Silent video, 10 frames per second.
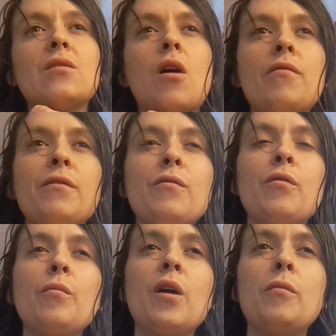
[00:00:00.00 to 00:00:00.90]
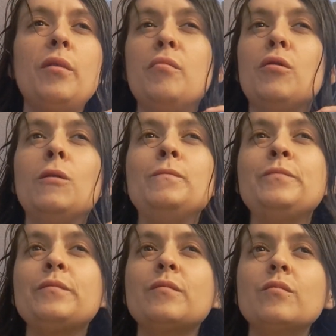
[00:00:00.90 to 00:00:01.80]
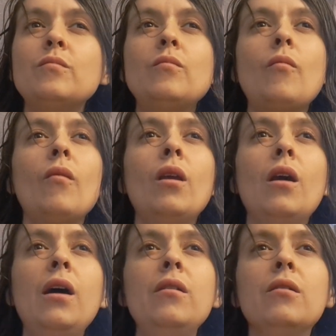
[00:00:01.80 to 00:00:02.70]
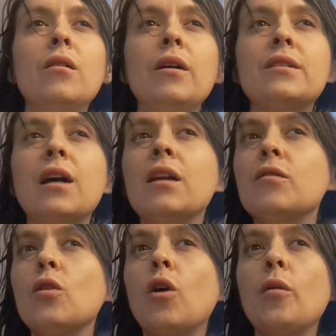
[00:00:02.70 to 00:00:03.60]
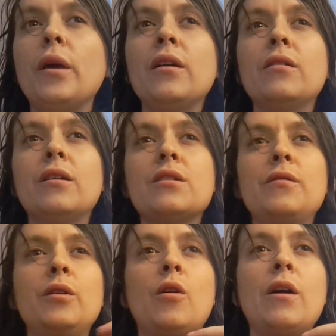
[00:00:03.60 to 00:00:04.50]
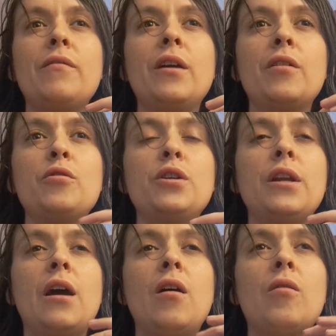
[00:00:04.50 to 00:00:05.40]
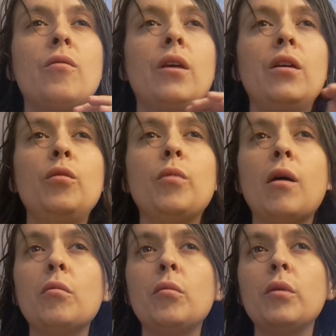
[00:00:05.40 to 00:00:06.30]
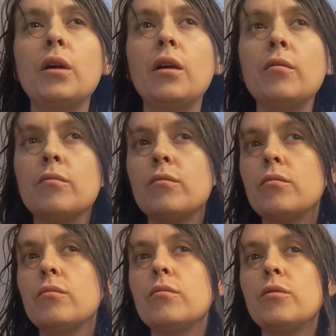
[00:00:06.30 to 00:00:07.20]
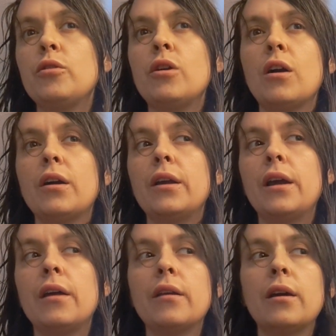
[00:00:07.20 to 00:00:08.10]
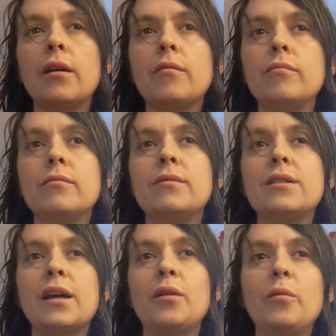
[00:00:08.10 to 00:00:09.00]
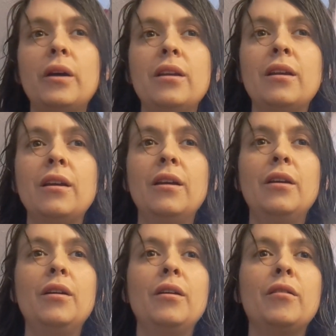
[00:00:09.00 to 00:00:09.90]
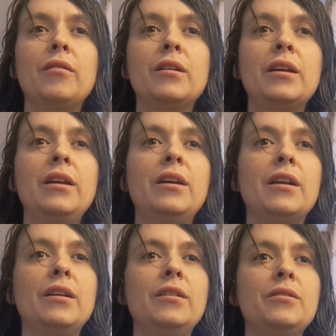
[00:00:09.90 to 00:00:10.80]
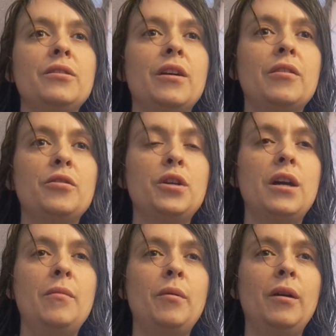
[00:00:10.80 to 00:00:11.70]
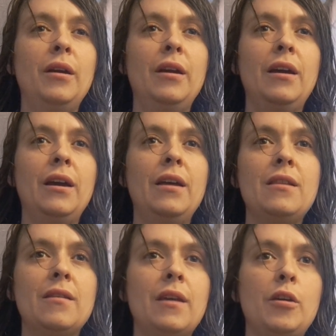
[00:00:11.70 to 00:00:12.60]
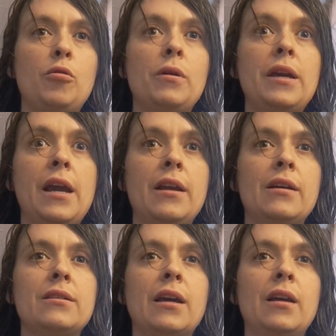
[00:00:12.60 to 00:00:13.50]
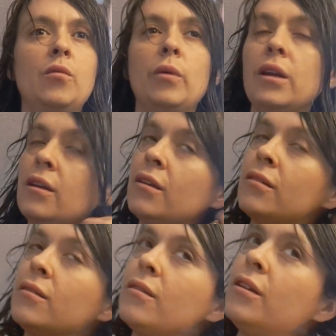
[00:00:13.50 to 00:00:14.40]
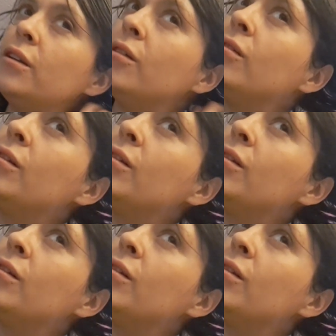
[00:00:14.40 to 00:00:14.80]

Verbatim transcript: as often from young people. I don't know. It's kind of alarming because if you don't have the energy now, like you probably you're not gonna get like a second wind. Really, you gotta use your energy up and then like create a second wind you know